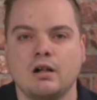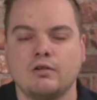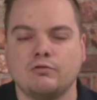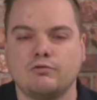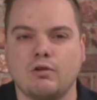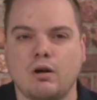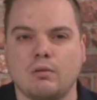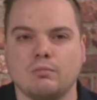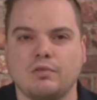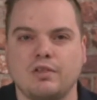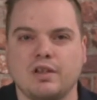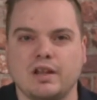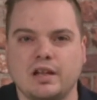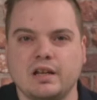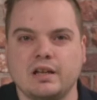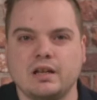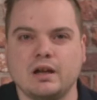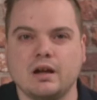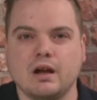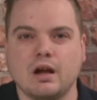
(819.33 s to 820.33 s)
from
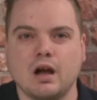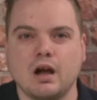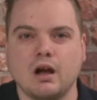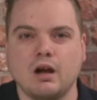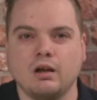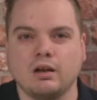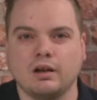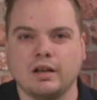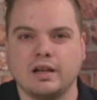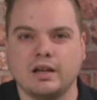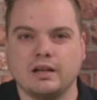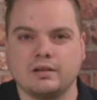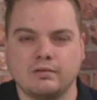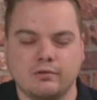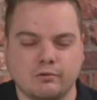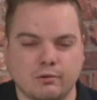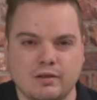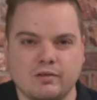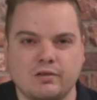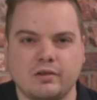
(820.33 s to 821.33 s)
the early
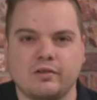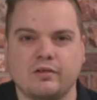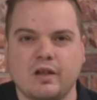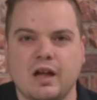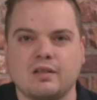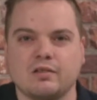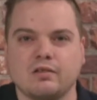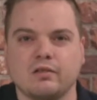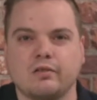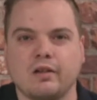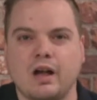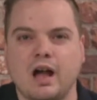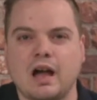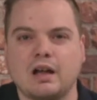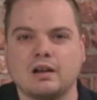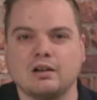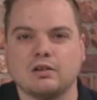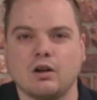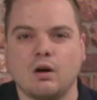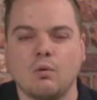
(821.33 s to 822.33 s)
2010s
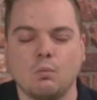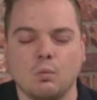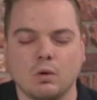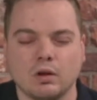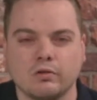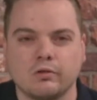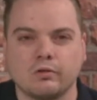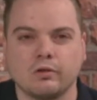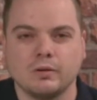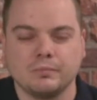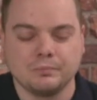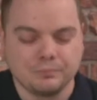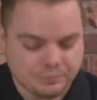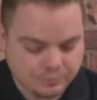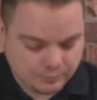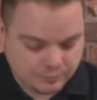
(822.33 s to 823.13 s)
and onwards.